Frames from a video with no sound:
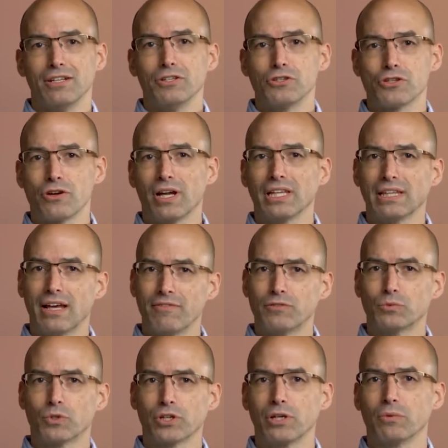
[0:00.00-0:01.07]
Sure, I loved
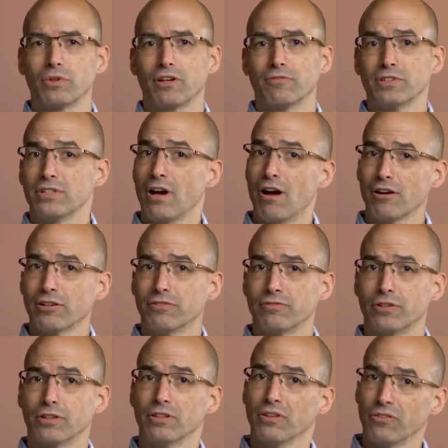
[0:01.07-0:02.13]
working with our
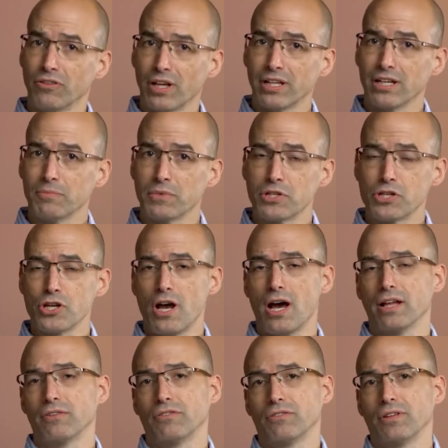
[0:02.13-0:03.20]
photographer and setting up the
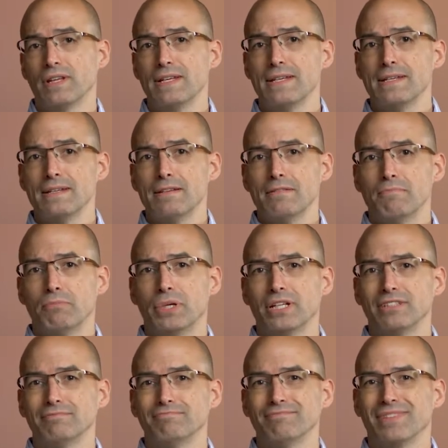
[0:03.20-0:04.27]
shots,
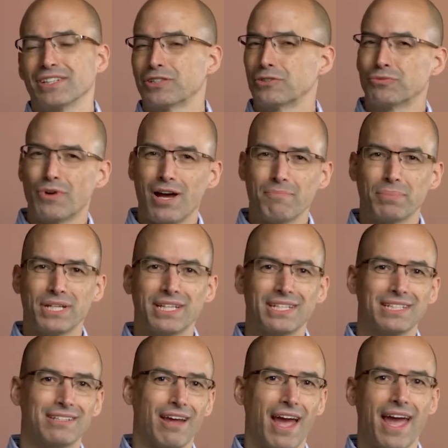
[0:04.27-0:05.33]
but the
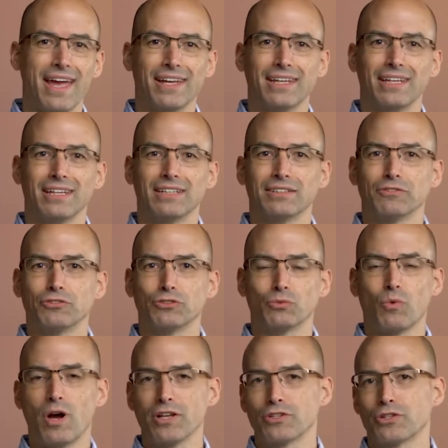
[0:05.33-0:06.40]
cropping, tagging, and
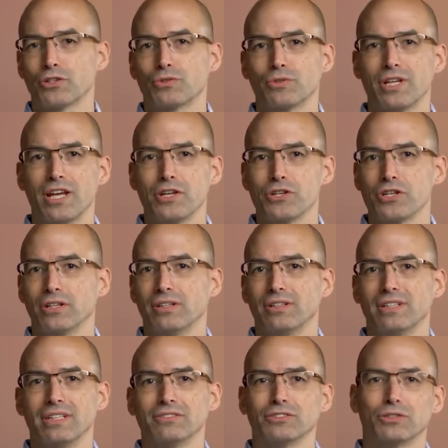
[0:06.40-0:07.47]
swatch
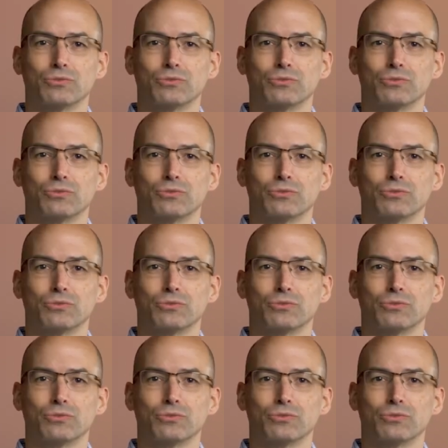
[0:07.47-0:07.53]
creation is a